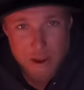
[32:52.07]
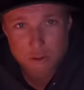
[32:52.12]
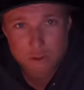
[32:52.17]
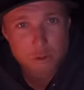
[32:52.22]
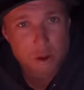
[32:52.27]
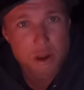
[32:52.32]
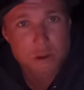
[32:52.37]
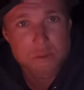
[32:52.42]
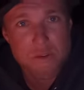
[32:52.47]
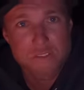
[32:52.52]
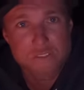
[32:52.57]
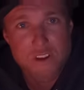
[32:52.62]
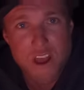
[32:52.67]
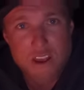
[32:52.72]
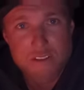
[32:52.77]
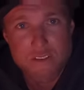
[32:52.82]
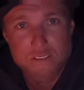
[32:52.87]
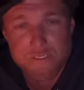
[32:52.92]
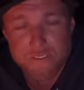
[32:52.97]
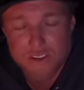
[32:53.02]
there with one of my
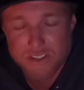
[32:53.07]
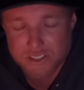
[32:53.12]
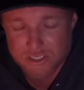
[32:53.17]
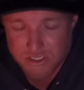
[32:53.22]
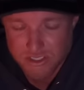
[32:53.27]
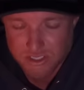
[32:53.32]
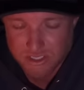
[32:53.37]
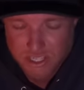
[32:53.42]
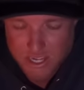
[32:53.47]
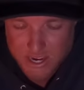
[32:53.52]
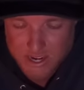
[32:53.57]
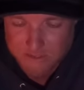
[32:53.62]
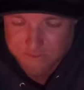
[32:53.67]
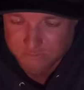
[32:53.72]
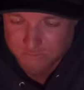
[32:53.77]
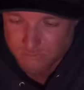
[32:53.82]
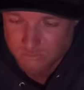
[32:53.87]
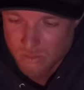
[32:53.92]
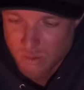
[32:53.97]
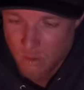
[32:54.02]
favourite fish in the sea.
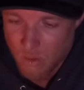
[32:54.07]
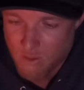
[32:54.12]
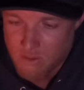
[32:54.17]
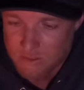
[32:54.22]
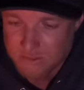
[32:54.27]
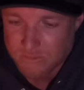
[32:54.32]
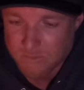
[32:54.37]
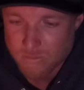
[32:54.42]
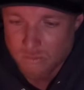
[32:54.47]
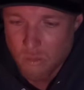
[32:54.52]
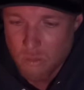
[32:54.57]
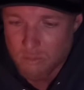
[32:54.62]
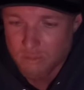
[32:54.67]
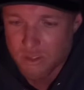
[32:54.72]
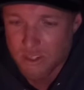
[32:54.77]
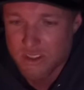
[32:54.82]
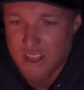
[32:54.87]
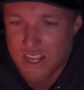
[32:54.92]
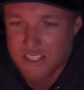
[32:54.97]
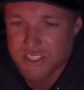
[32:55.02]

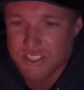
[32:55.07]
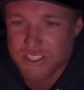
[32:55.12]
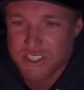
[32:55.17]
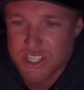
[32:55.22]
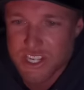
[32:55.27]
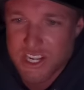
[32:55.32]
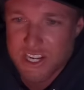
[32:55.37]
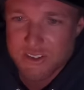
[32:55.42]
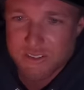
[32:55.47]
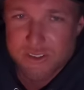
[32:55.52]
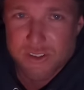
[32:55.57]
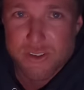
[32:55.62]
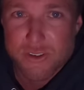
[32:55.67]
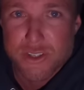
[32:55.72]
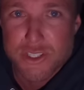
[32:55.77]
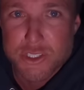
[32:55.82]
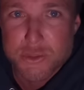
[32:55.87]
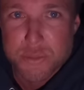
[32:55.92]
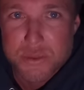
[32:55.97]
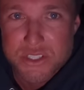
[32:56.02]
Look at that skin,
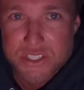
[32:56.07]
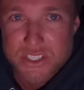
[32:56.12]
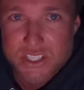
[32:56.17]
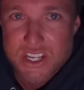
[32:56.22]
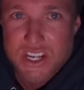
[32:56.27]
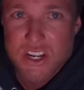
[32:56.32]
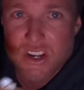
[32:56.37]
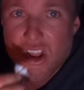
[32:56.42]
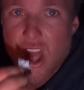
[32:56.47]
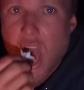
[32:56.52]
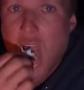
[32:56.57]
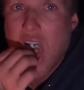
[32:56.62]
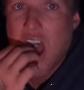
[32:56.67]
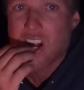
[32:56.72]
crispy skin.